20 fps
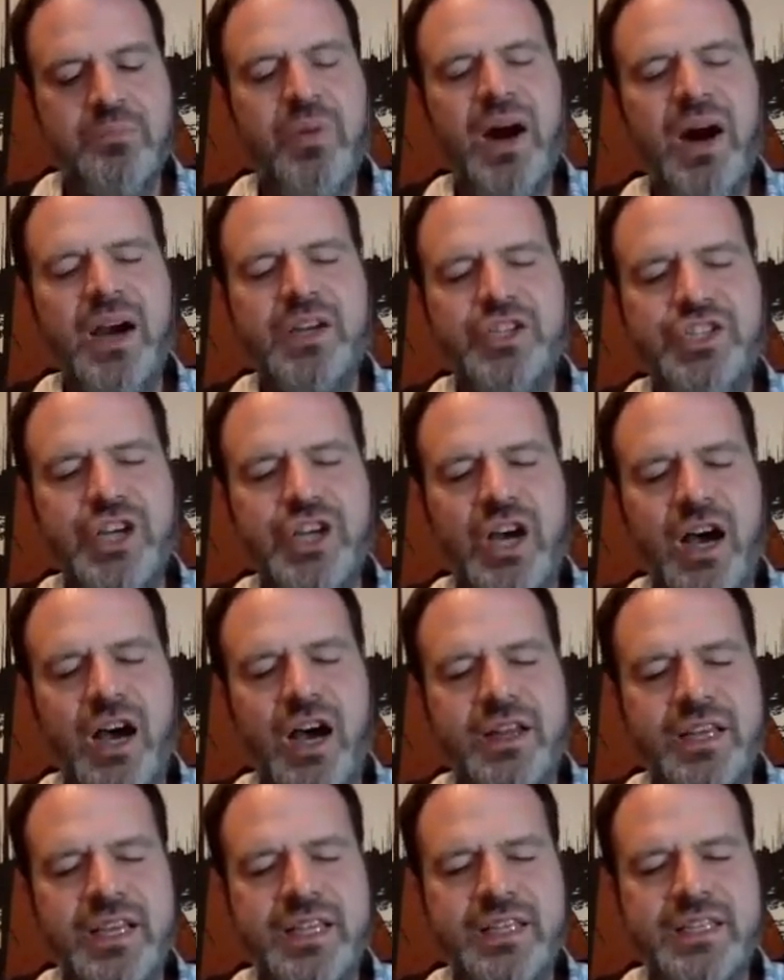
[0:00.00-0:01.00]

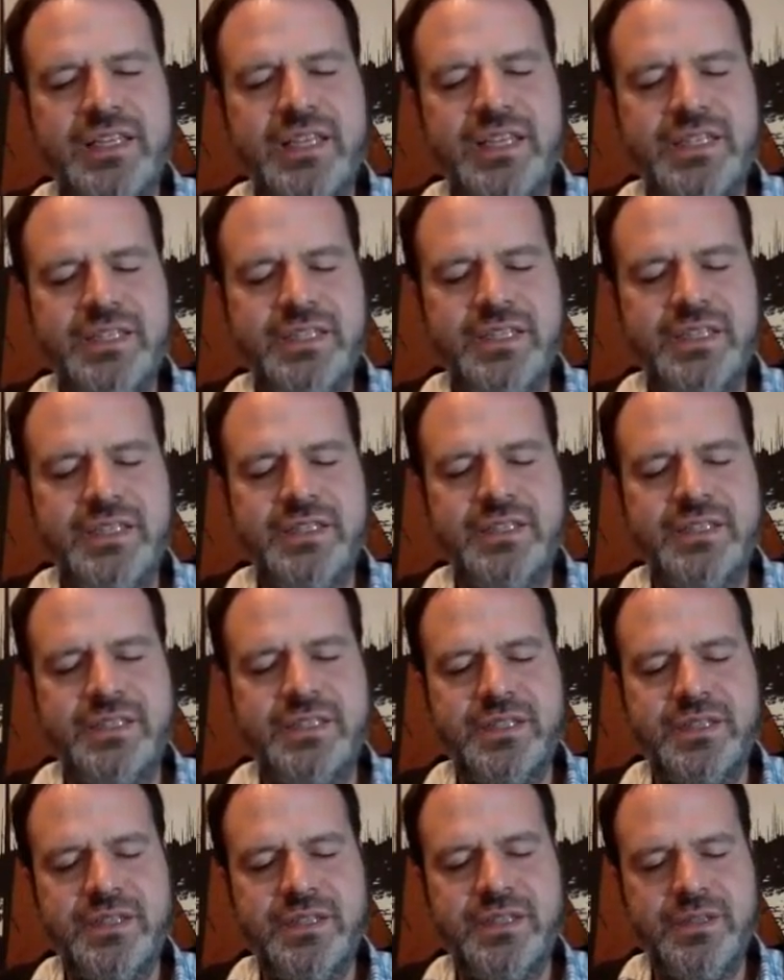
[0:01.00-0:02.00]
Buckshot in the
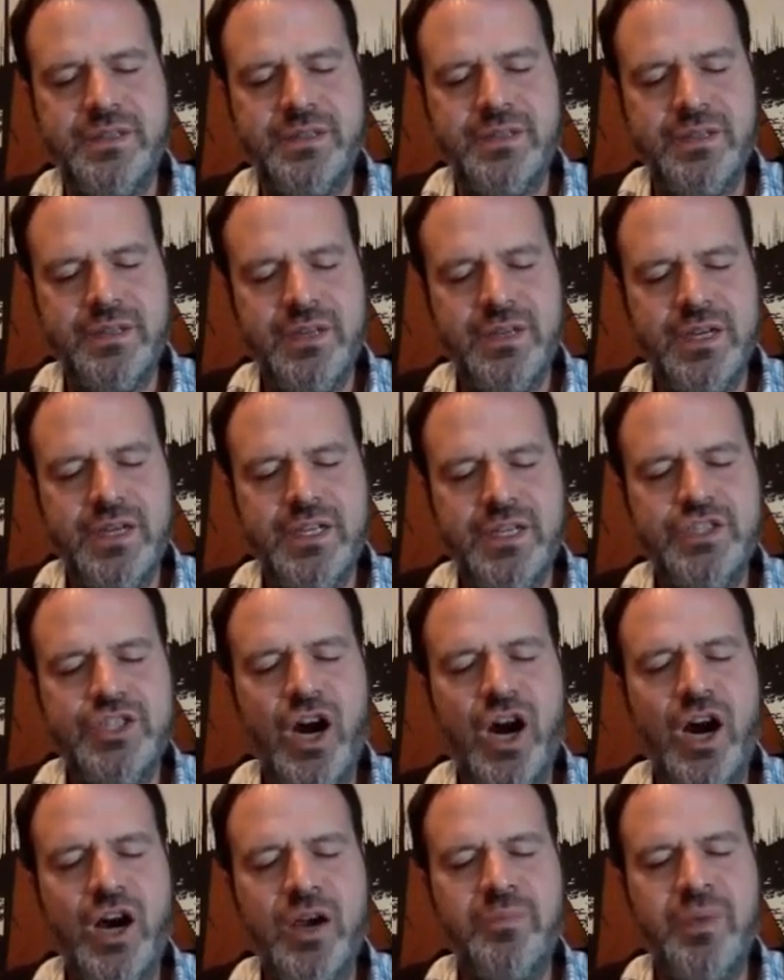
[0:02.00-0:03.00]
distance,
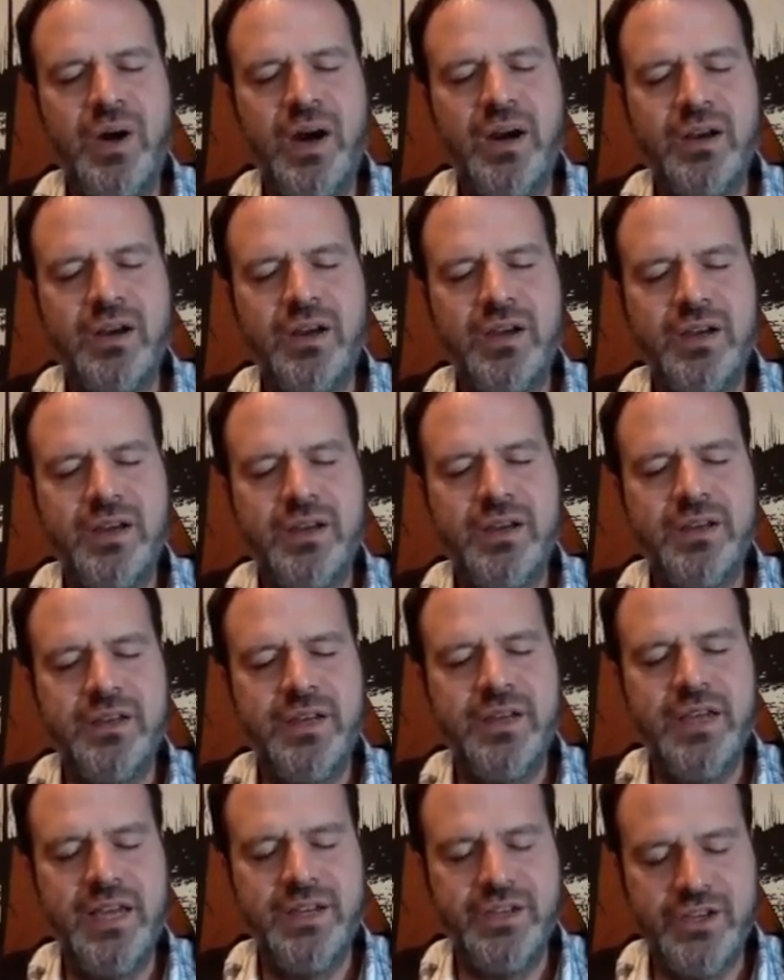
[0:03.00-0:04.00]
dog bark
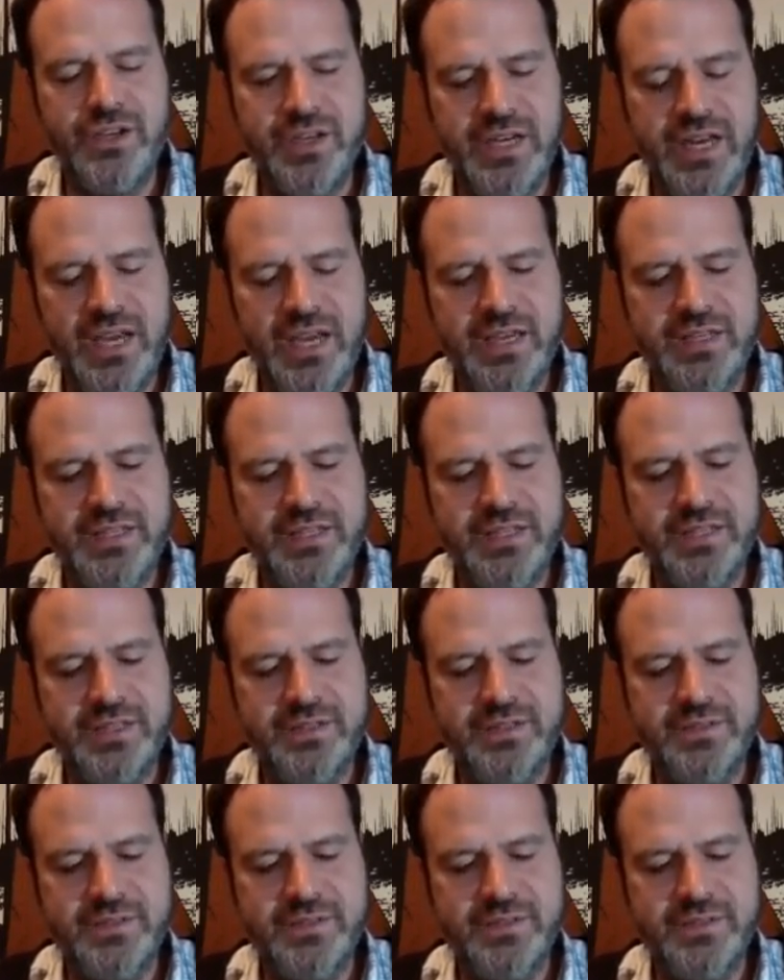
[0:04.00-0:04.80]
and good night.